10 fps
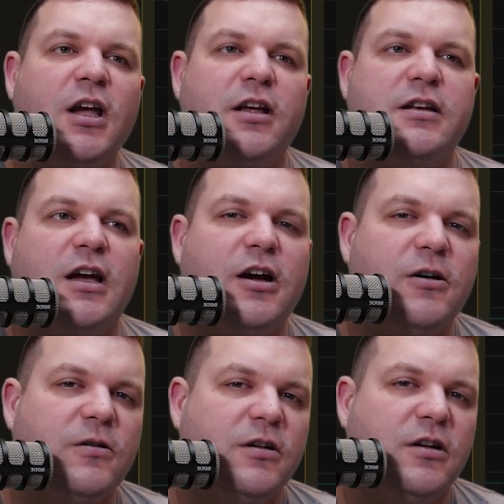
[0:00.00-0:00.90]

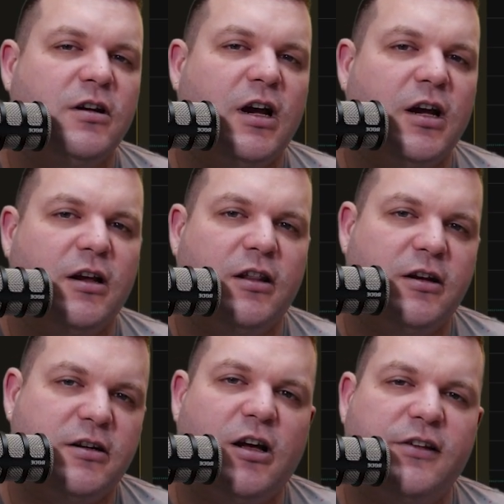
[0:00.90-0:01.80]
Now,
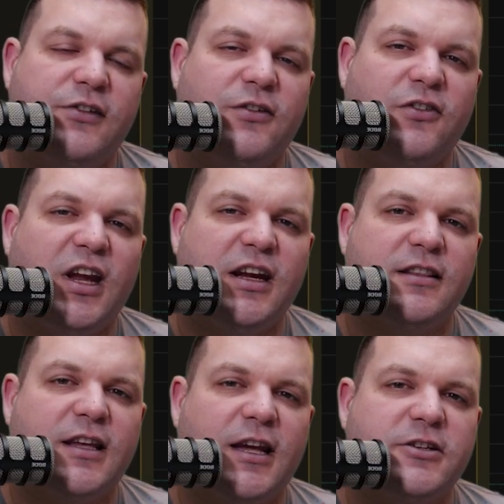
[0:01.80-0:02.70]
they're also
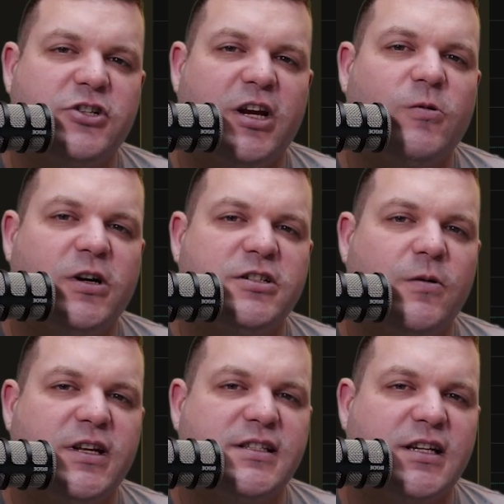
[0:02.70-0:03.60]
saying that January
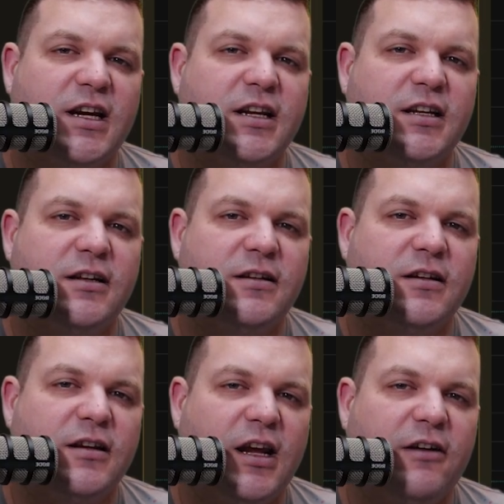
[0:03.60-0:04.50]
22nd
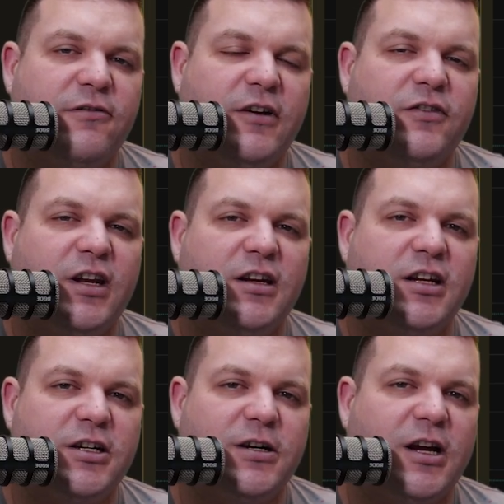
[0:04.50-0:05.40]
at
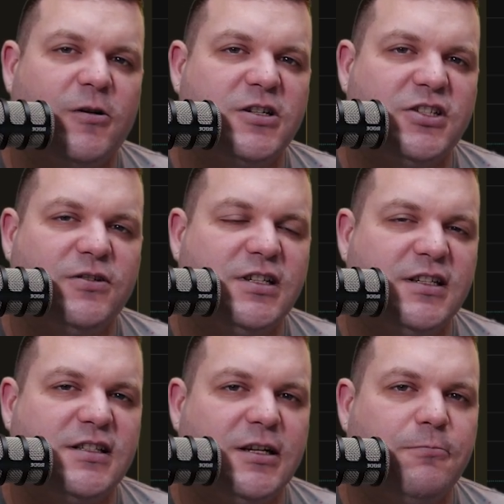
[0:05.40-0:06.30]
1500 hours
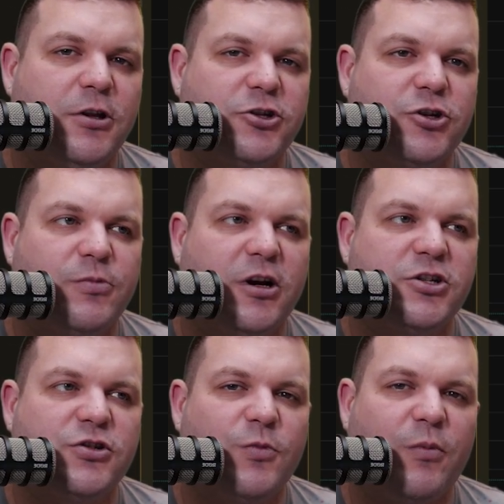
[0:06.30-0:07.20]
UTC, bullish or
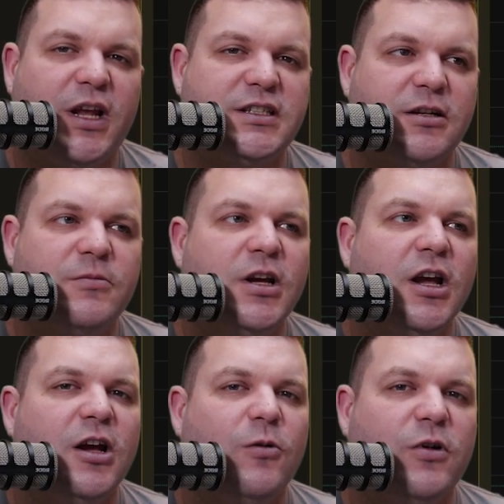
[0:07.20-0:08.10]
bearish momentum
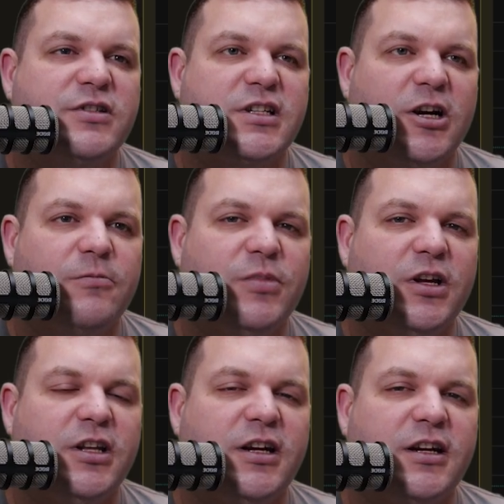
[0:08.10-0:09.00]
will start
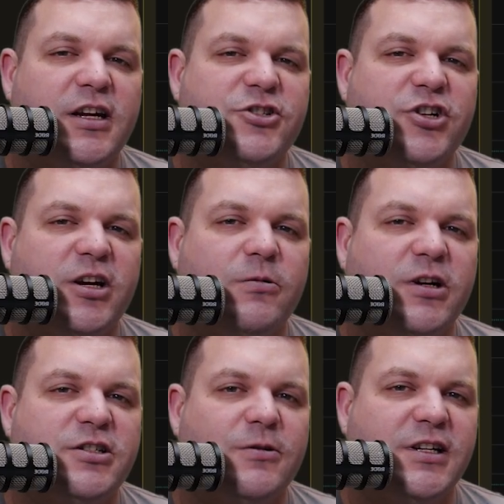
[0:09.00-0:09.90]
building, and on
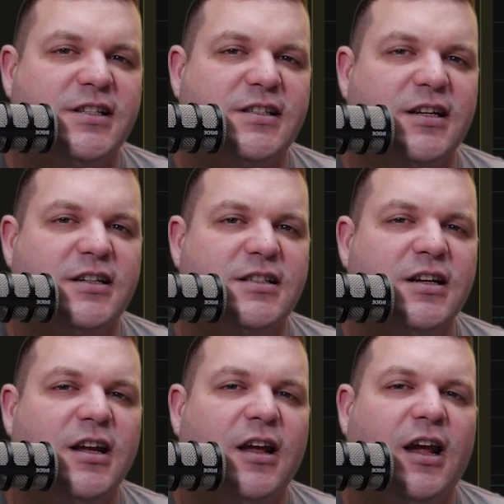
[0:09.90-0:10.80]
January 26th
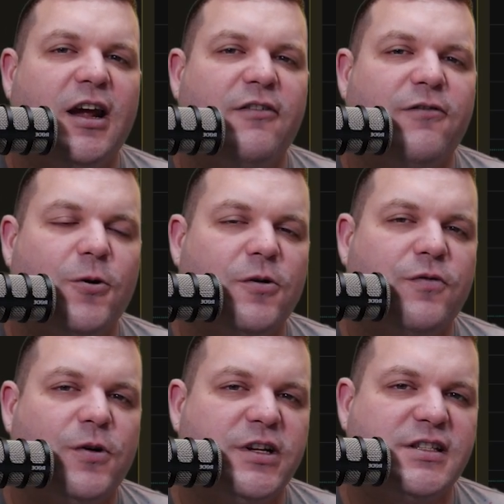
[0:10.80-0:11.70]
at
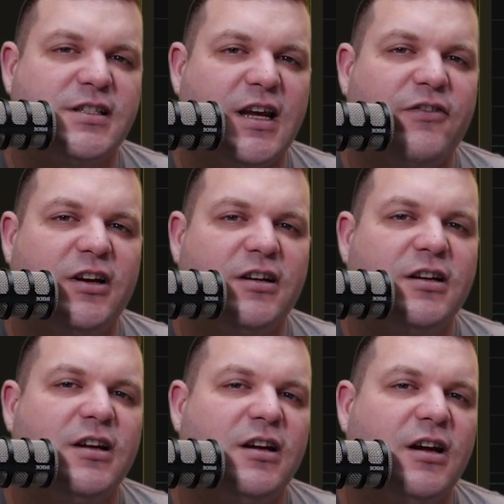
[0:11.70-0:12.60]
447,
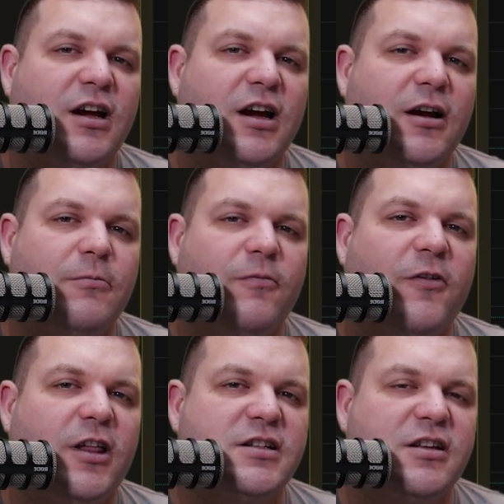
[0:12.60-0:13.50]

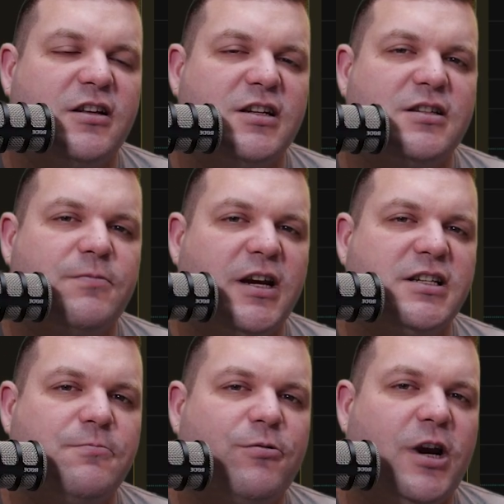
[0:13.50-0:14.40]
volatility
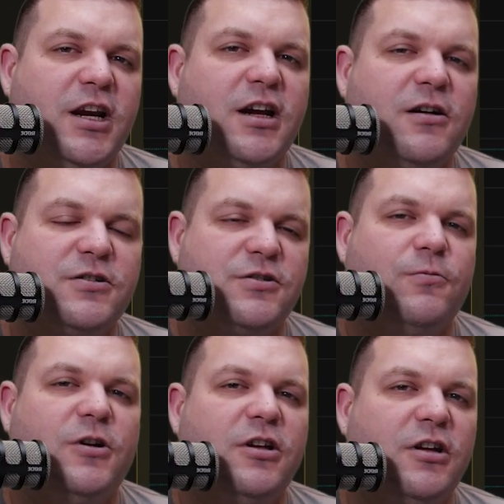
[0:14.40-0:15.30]
spikes, breakouts
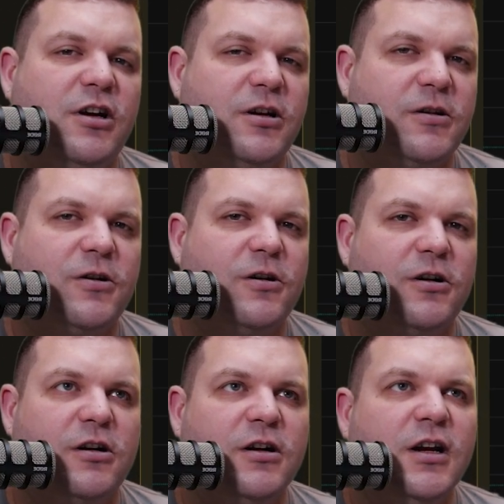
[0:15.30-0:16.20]
will
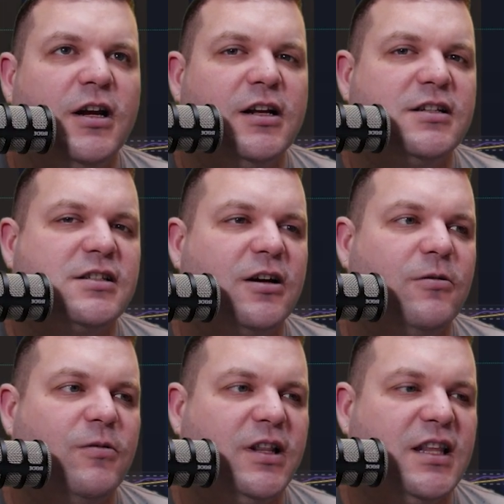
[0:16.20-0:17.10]
occur. So
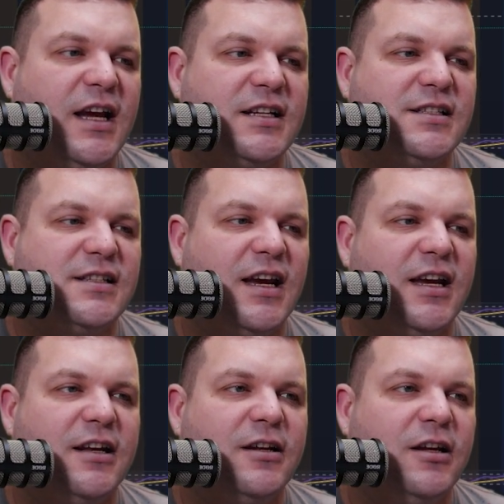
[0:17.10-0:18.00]
with that
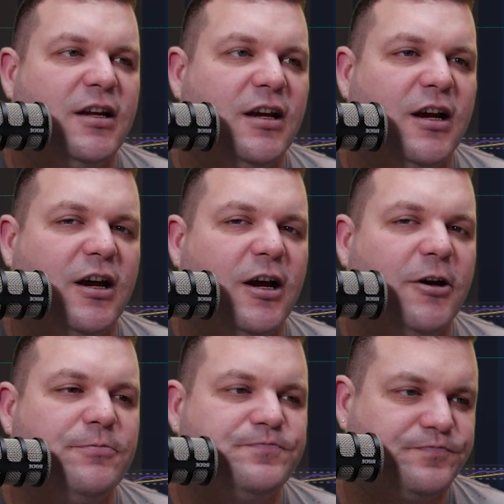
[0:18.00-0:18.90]
said, the